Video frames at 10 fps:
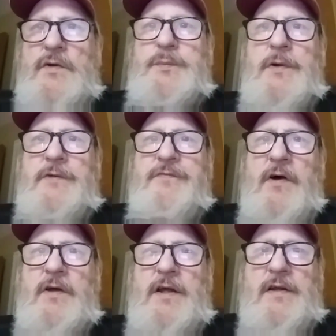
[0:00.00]
It was pretty
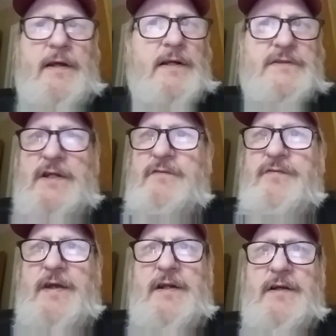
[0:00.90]
foggy, like I said,
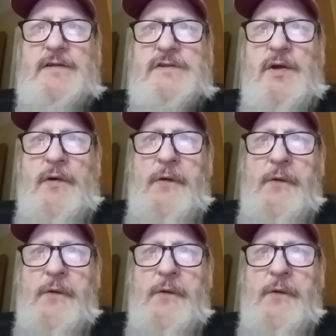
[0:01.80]
in Phoenix.